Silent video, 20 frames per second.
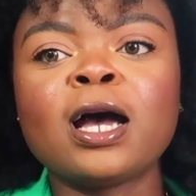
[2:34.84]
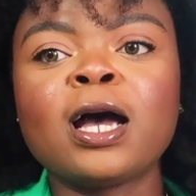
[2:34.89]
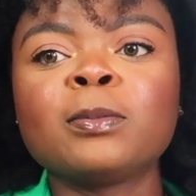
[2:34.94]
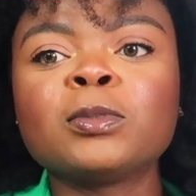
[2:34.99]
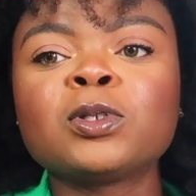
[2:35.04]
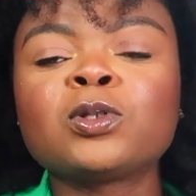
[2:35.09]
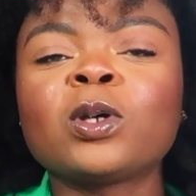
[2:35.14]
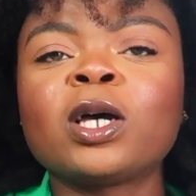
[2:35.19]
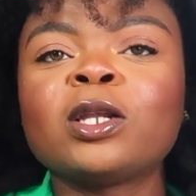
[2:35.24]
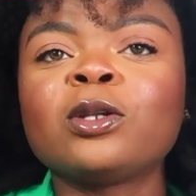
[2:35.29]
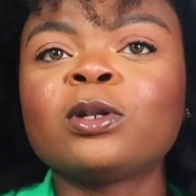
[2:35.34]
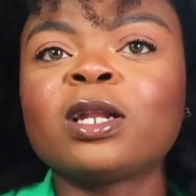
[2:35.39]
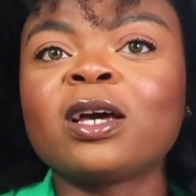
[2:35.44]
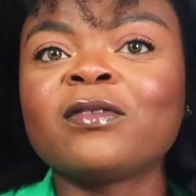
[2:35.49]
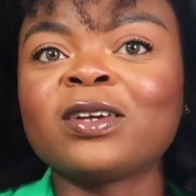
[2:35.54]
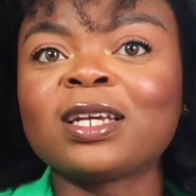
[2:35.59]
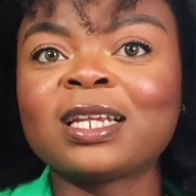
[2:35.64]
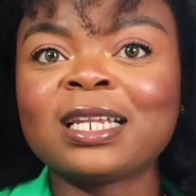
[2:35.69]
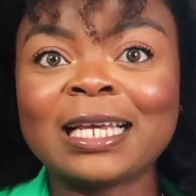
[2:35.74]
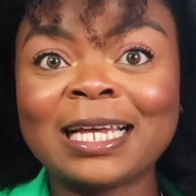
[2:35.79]
So I don't
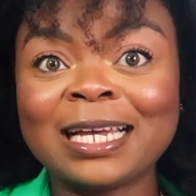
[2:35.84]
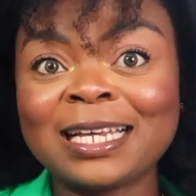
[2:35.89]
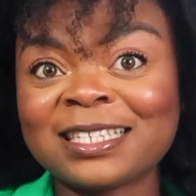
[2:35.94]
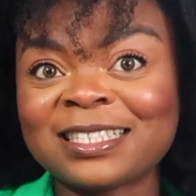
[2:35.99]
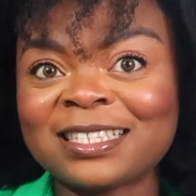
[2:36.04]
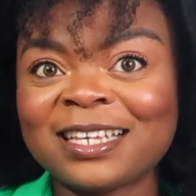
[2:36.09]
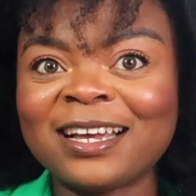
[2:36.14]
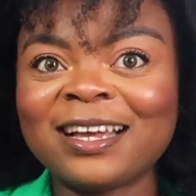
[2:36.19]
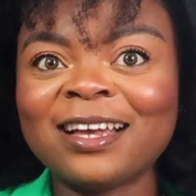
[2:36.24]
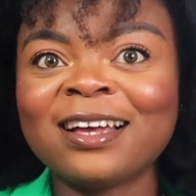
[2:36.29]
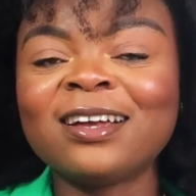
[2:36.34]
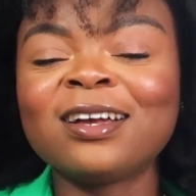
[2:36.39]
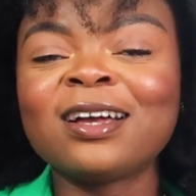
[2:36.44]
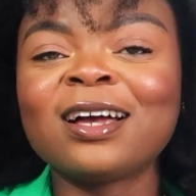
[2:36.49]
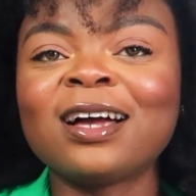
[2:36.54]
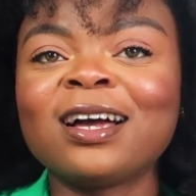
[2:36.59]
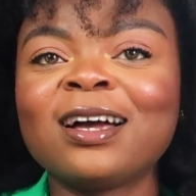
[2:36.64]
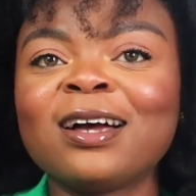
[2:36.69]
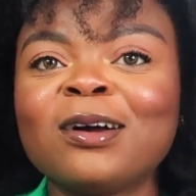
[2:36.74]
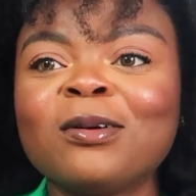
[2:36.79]
have a clear answer.
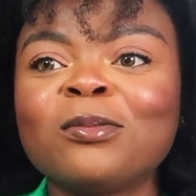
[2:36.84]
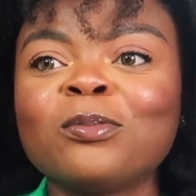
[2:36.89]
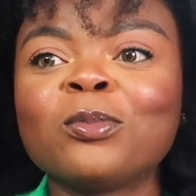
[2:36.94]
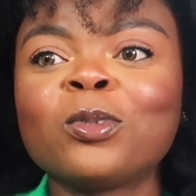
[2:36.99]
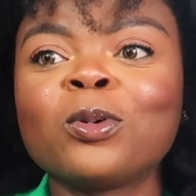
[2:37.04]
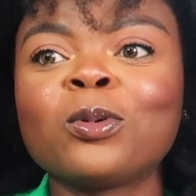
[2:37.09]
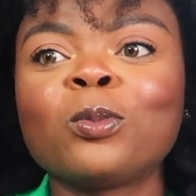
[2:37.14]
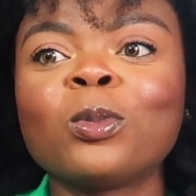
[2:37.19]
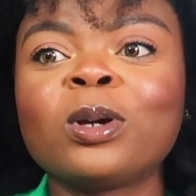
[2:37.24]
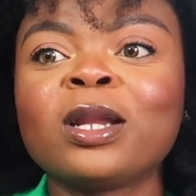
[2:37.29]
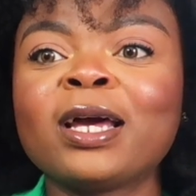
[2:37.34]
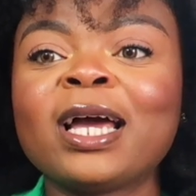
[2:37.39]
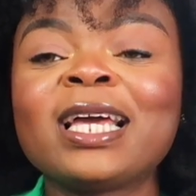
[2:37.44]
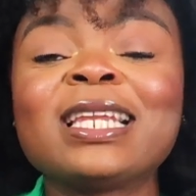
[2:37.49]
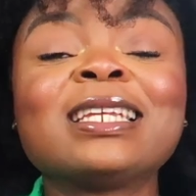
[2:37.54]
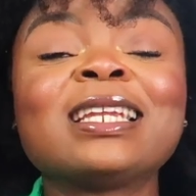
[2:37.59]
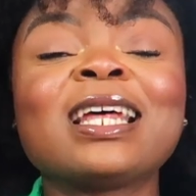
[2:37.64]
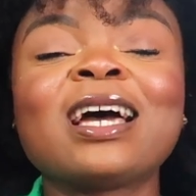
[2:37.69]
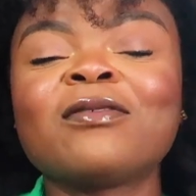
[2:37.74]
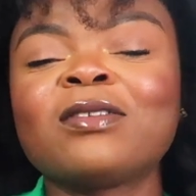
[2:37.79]
I
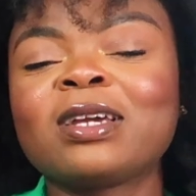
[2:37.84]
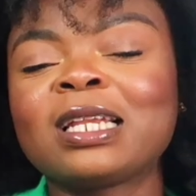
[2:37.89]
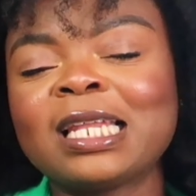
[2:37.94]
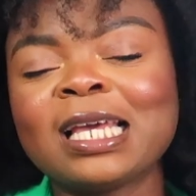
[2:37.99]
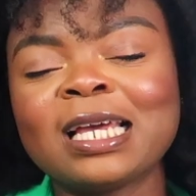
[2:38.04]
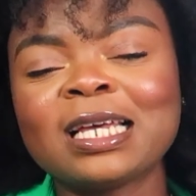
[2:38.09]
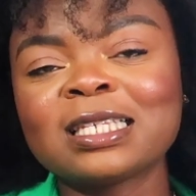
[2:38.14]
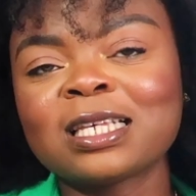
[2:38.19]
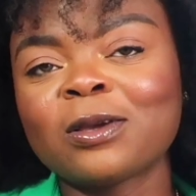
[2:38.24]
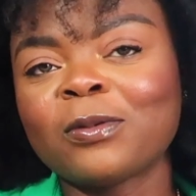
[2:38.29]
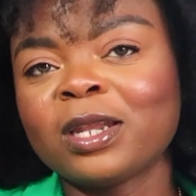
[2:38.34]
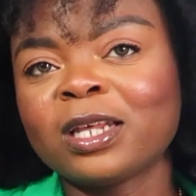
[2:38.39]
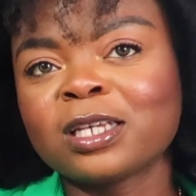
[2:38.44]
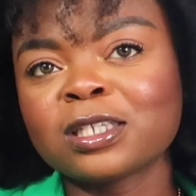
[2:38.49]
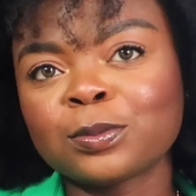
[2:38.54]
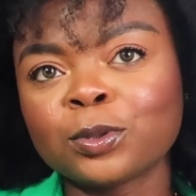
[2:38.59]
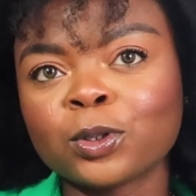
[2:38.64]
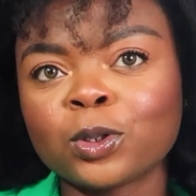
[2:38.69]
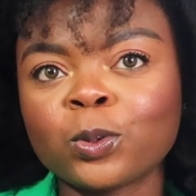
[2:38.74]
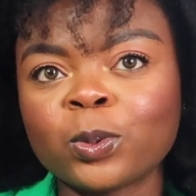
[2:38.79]
didn't have a clear answer when I
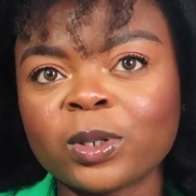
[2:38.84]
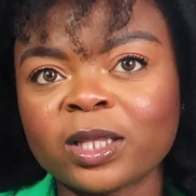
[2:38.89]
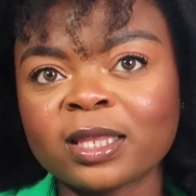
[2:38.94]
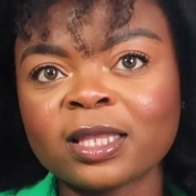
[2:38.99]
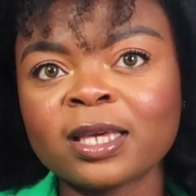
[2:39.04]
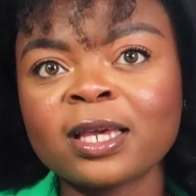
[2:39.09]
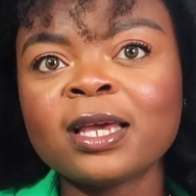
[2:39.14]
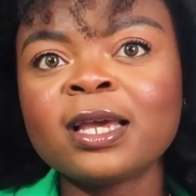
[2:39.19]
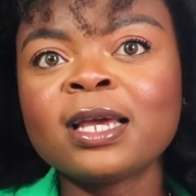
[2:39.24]
spoke with